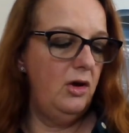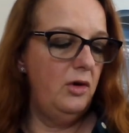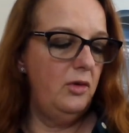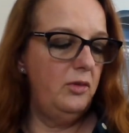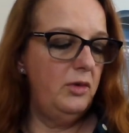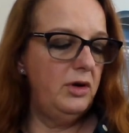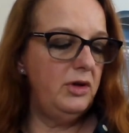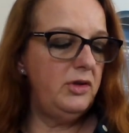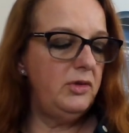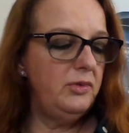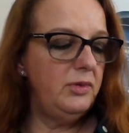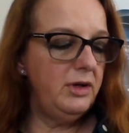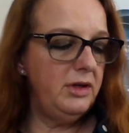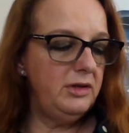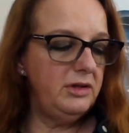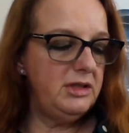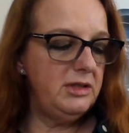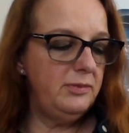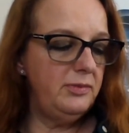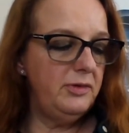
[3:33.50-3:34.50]
We're
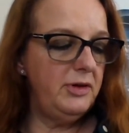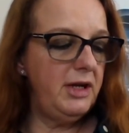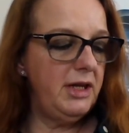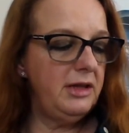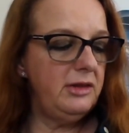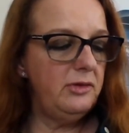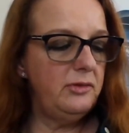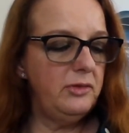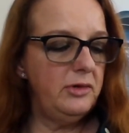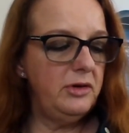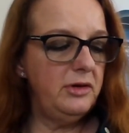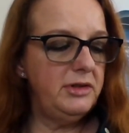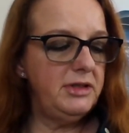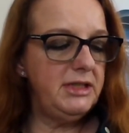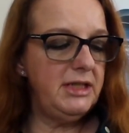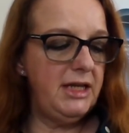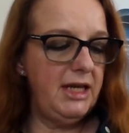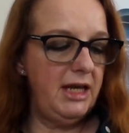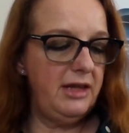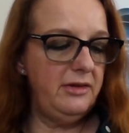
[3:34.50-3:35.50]
thrilled to bring the world
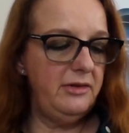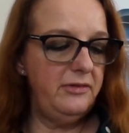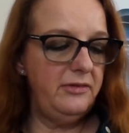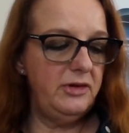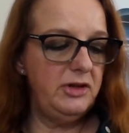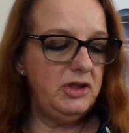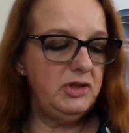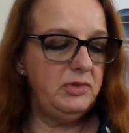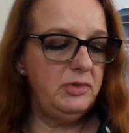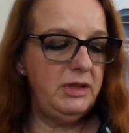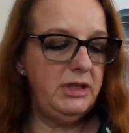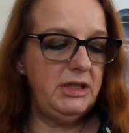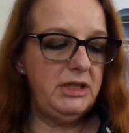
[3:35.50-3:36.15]
together virtually